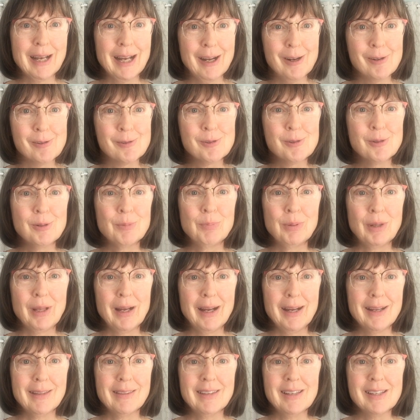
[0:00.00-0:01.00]
how to
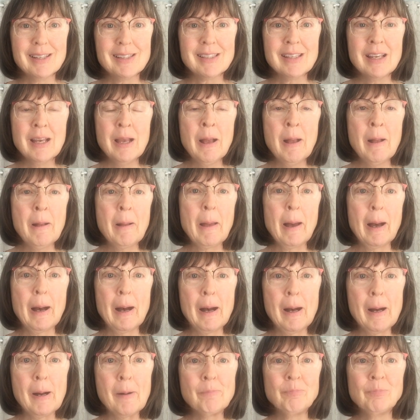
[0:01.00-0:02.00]
apply this,
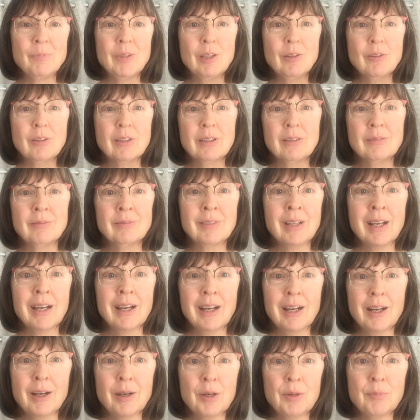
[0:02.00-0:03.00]
you can
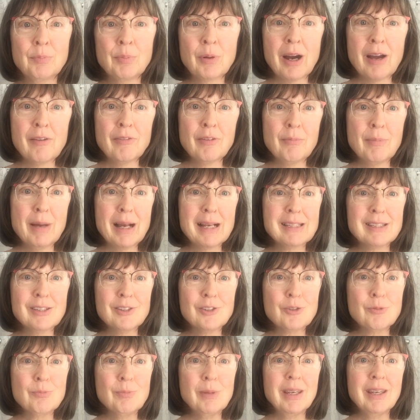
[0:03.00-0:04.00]
private
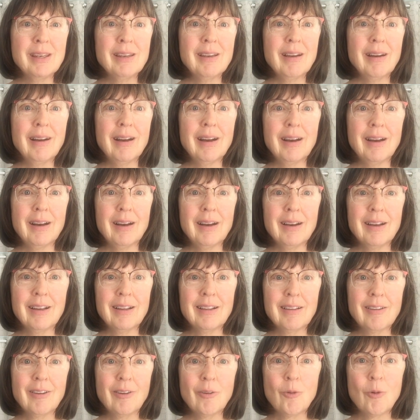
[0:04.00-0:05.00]
message me
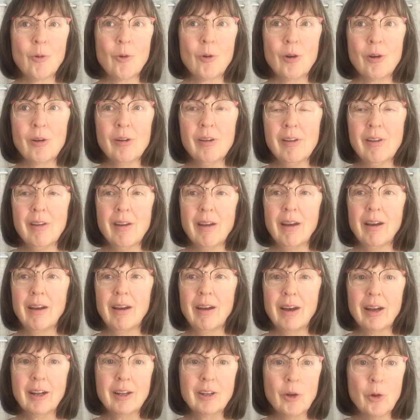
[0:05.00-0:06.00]
or
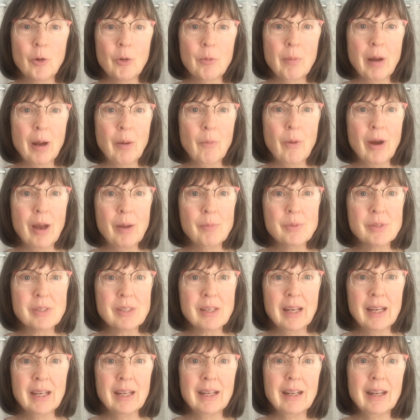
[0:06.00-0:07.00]
go to my
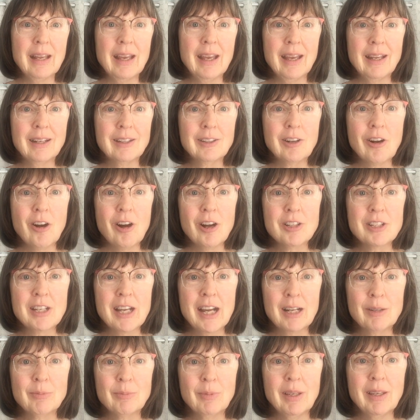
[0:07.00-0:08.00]
website and
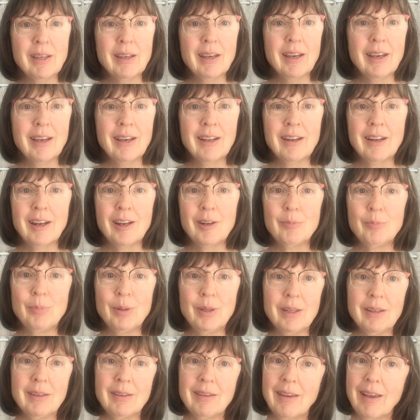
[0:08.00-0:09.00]
contact me, and I'd
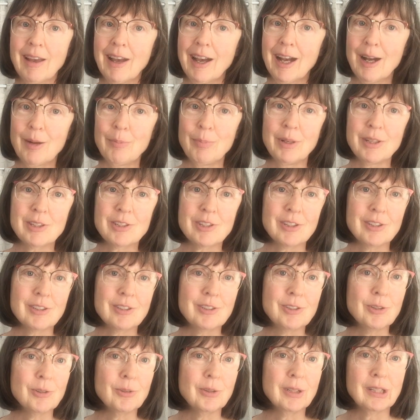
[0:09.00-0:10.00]
be happy to
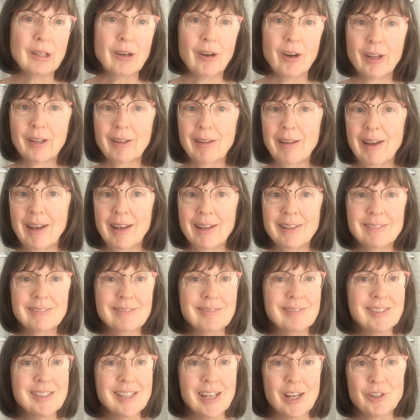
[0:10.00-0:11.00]
do an online
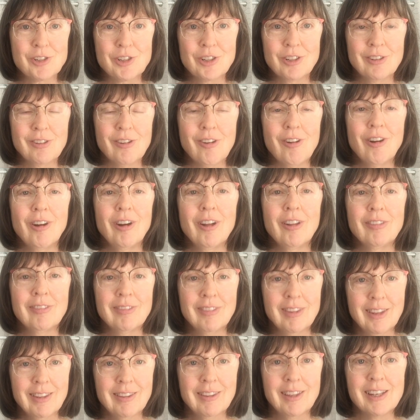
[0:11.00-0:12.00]
session on
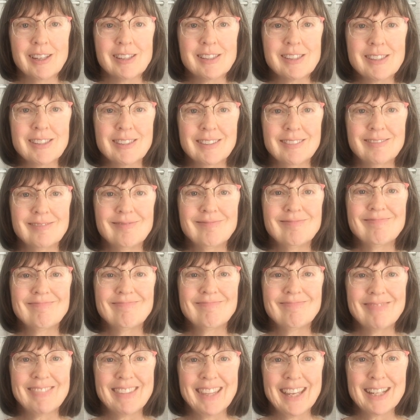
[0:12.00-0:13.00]
this.
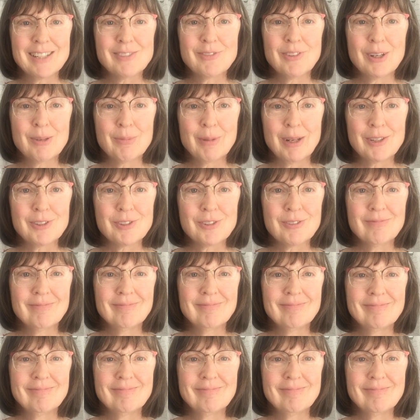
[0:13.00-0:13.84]
Thanks very much.